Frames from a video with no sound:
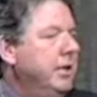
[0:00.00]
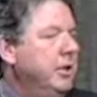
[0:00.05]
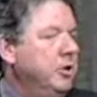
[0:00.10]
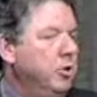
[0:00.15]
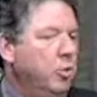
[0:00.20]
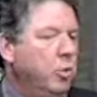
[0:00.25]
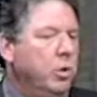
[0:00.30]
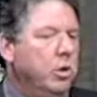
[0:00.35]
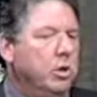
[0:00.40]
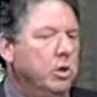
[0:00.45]
in
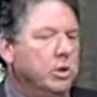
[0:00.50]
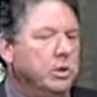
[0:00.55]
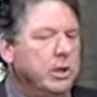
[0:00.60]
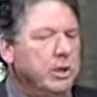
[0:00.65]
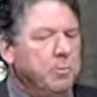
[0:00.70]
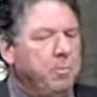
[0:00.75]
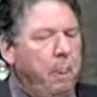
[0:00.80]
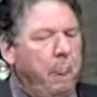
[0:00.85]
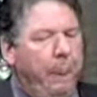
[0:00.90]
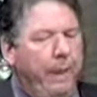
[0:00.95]
the world.
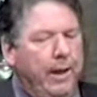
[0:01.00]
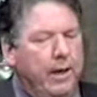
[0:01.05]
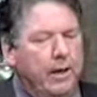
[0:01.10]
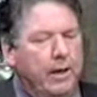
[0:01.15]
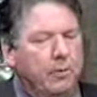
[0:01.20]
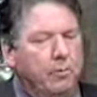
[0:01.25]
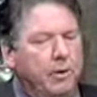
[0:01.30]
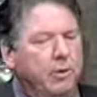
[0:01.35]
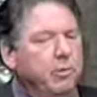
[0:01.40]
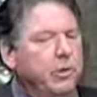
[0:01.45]

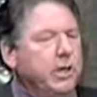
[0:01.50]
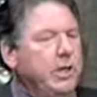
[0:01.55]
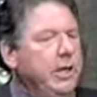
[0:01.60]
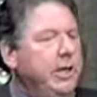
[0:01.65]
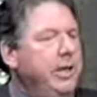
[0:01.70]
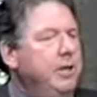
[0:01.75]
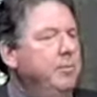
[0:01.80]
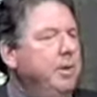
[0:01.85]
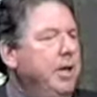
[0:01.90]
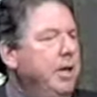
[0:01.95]
We really
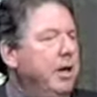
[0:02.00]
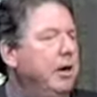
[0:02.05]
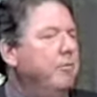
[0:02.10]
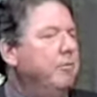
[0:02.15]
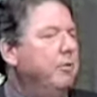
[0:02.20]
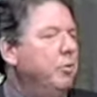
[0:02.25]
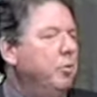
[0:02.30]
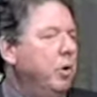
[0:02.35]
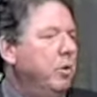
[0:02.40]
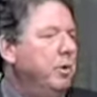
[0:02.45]
need to be
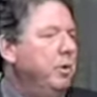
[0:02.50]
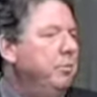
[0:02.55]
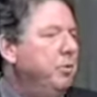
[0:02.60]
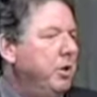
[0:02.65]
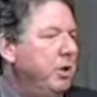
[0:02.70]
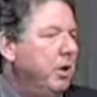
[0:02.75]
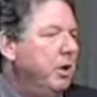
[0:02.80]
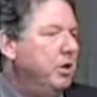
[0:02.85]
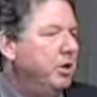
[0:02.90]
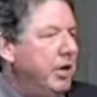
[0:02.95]
careful where we
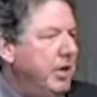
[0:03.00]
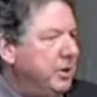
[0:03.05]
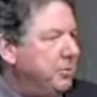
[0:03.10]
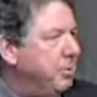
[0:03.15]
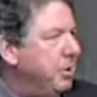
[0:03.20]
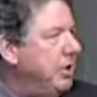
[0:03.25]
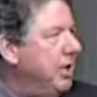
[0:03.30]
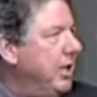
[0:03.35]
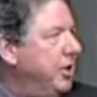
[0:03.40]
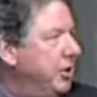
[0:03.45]
put our
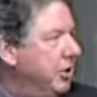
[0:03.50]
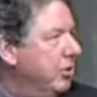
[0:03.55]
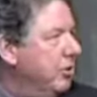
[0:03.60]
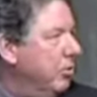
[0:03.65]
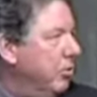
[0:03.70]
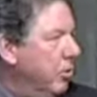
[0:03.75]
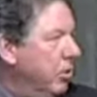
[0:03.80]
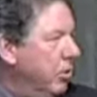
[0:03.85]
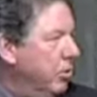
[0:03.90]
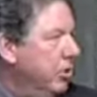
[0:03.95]
transportation
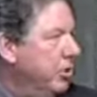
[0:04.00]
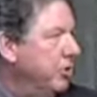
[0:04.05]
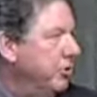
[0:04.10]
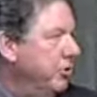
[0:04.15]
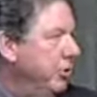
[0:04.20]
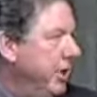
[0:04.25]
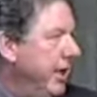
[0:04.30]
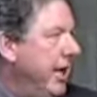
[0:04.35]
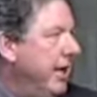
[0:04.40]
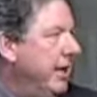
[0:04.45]
corridors
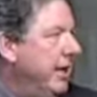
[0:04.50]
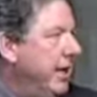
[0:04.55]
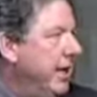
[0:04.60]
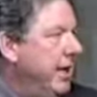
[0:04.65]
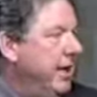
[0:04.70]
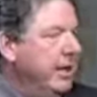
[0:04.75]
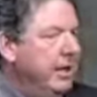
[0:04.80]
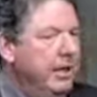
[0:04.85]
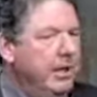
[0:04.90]
through that land.